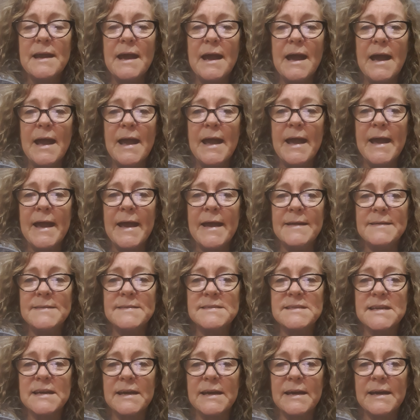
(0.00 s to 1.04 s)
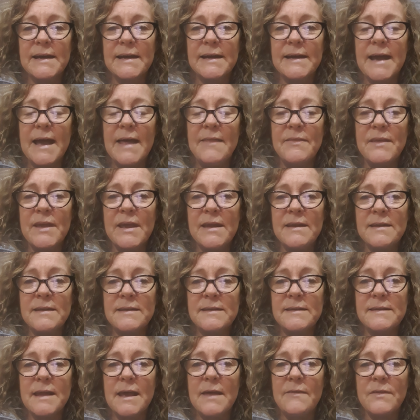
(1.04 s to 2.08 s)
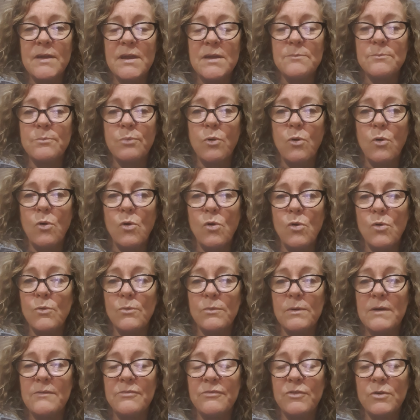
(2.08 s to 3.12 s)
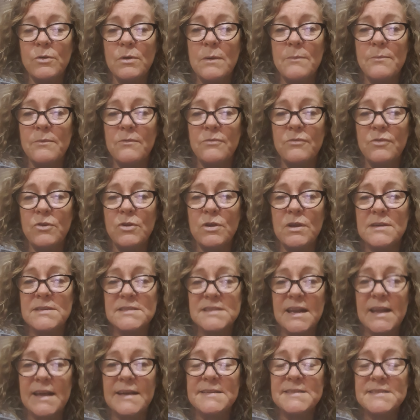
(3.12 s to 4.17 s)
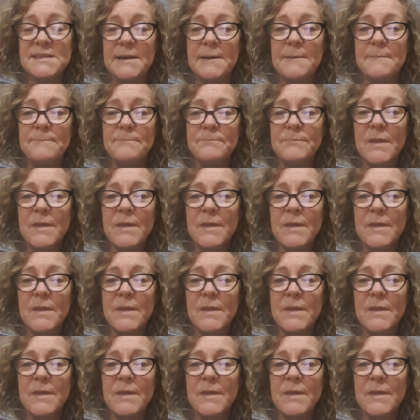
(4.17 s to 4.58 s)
and then pour a few years later,